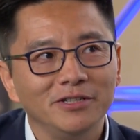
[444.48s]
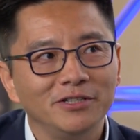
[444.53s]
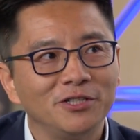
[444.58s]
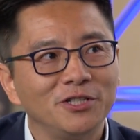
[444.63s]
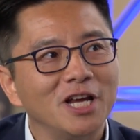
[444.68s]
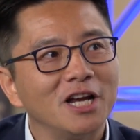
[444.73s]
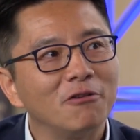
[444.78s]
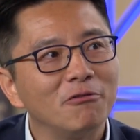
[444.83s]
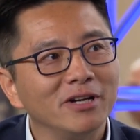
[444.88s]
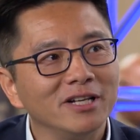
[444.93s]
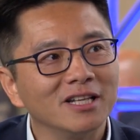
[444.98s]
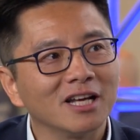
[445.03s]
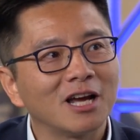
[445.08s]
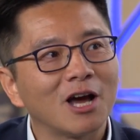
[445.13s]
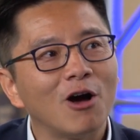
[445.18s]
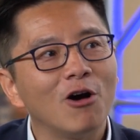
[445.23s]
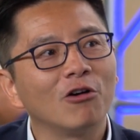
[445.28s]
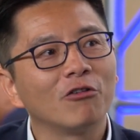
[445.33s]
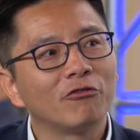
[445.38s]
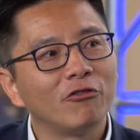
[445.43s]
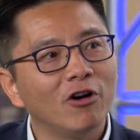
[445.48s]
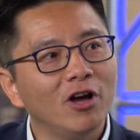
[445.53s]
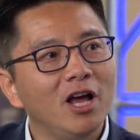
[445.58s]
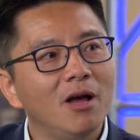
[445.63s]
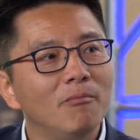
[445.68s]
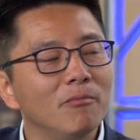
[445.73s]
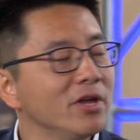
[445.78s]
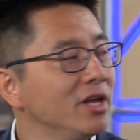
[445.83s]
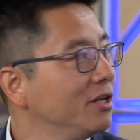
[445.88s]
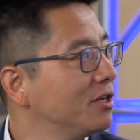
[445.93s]
It's generating the code for
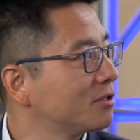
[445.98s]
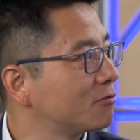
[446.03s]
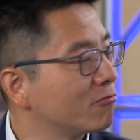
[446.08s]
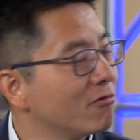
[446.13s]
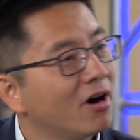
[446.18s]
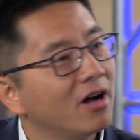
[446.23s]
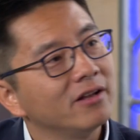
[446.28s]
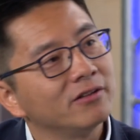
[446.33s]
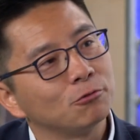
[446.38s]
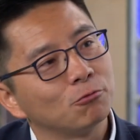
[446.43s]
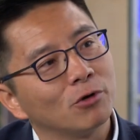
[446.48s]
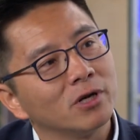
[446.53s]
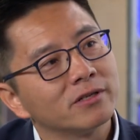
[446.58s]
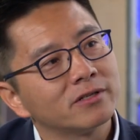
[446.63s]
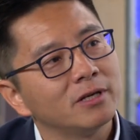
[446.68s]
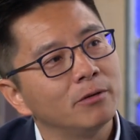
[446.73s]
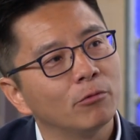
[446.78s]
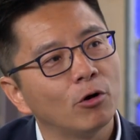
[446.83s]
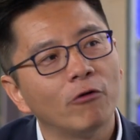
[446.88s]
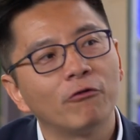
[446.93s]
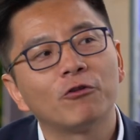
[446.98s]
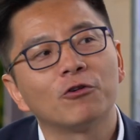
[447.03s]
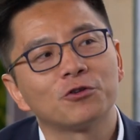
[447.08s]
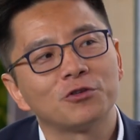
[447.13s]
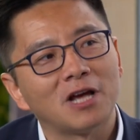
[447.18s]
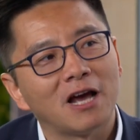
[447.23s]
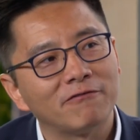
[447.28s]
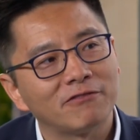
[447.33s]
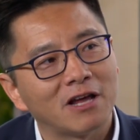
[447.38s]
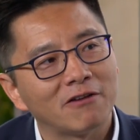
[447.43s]
him. He just runs it. Of course,
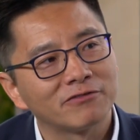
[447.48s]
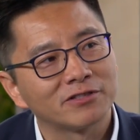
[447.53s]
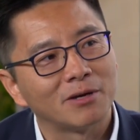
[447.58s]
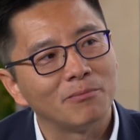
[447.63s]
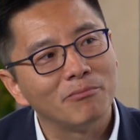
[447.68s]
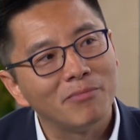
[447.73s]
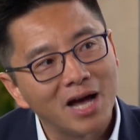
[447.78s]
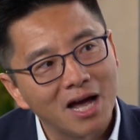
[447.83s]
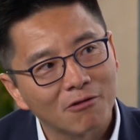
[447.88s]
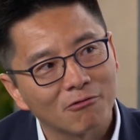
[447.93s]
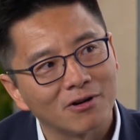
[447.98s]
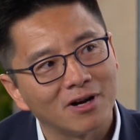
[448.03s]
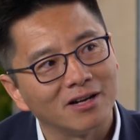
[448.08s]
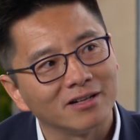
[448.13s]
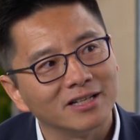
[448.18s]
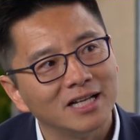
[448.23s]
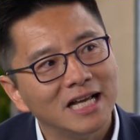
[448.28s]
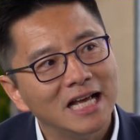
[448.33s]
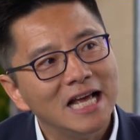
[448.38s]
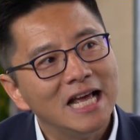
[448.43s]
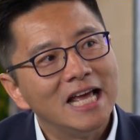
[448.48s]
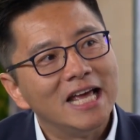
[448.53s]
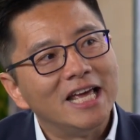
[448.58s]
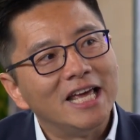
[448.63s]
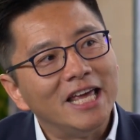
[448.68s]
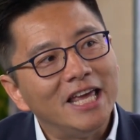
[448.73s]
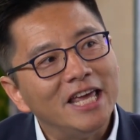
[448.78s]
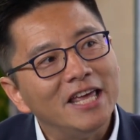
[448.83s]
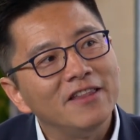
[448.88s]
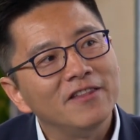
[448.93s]
you have to have some background
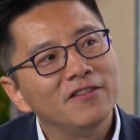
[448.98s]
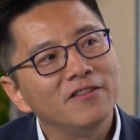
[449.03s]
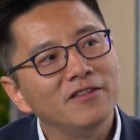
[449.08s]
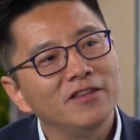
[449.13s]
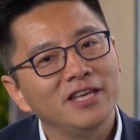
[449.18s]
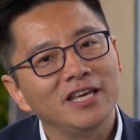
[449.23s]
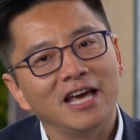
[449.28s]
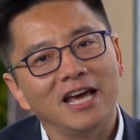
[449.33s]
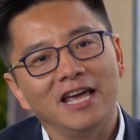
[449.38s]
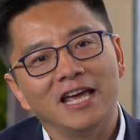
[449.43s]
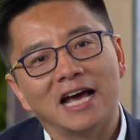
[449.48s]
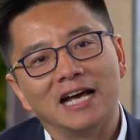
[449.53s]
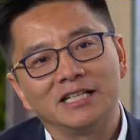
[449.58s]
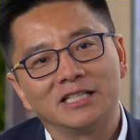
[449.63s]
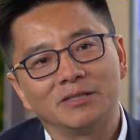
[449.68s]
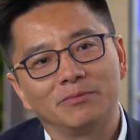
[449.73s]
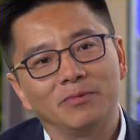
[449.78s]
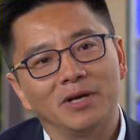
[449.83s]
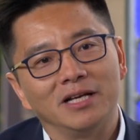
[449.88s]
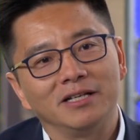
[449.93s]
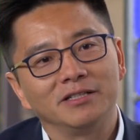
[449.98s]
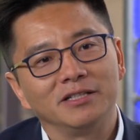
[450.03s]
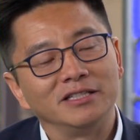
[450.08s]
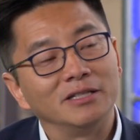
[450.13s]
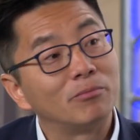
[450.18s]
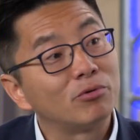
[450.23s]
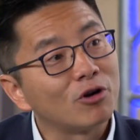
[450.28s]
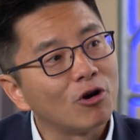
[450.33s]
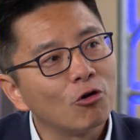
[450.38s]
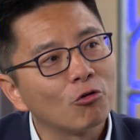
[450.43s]
in the AI space, in
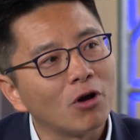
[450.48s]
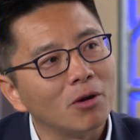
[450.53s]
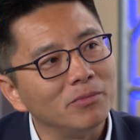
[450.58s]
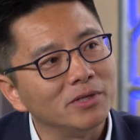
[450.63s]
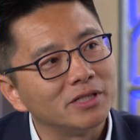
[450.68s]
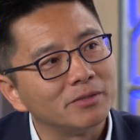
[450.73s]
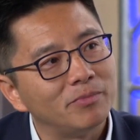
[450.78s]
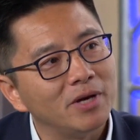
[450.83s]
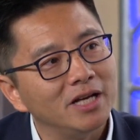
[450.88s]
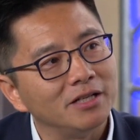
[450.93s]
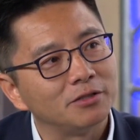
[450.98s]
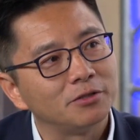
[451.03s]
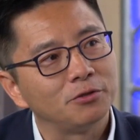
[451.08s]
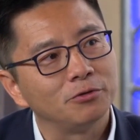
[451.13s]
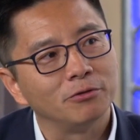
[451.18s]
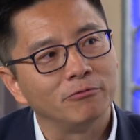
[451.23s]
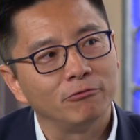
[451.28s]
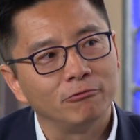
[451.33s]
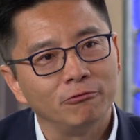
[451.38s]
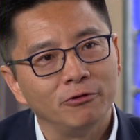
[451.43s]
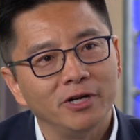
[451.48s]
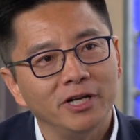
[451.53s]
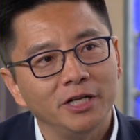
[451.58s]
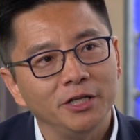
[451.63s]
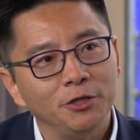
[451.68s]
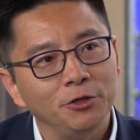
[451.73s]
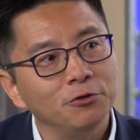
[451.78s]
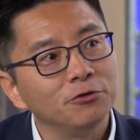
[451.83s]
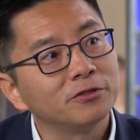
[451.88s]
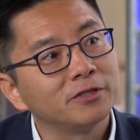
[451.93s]
the programming space, to really
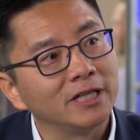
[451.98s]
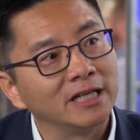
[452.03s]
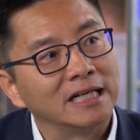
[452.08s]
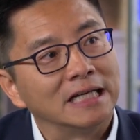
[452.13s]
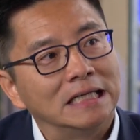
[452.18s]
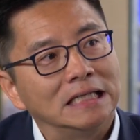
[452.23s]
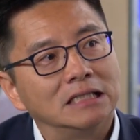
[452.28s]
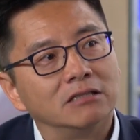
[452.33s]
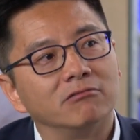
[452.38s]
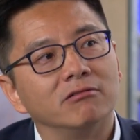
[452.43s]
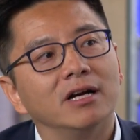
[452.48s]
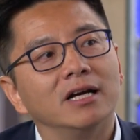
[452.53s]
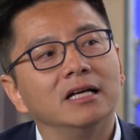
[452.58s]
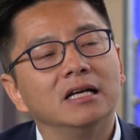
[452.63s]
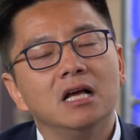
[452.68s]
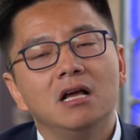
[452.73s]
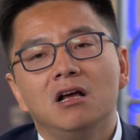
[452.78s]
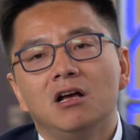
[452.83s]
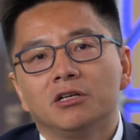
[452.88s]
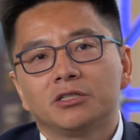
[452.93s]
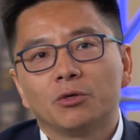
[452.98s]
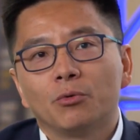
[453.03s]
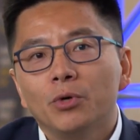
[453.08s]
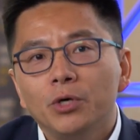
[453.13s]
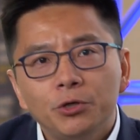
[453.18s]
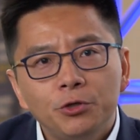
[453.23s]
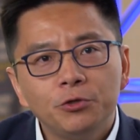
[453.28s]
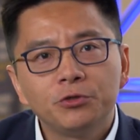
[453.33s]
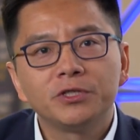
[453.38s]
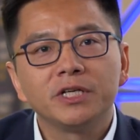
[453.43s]
using it, right? So
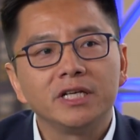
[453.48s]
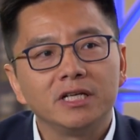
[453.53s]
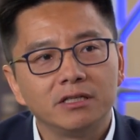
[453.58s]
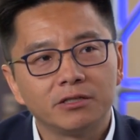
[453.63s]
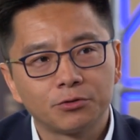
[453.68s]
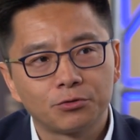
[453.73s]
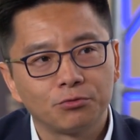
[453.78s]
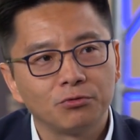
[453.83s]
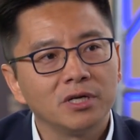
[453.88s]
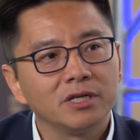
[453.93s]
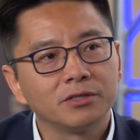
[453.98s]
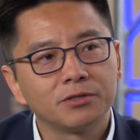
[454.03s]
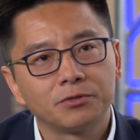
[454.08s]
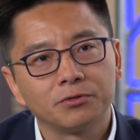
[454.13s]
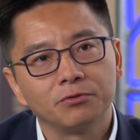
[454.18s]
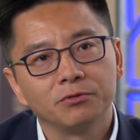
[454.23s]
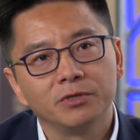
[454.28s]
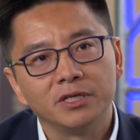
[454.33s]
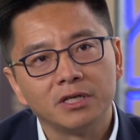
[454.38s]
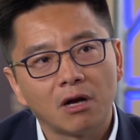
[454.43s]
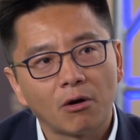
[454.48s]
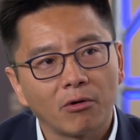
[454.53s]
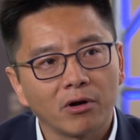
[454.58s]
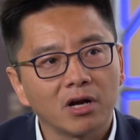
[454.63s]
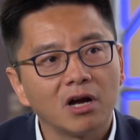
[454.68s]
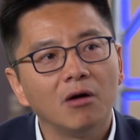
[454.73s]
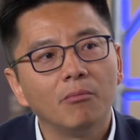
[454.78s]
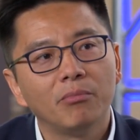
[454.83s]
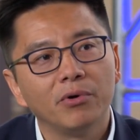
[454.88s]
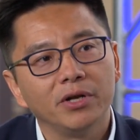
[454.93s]
we're using it through and through in our
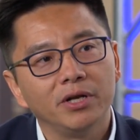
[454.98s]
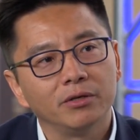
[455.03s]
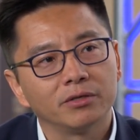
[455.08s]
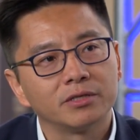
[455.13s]
company.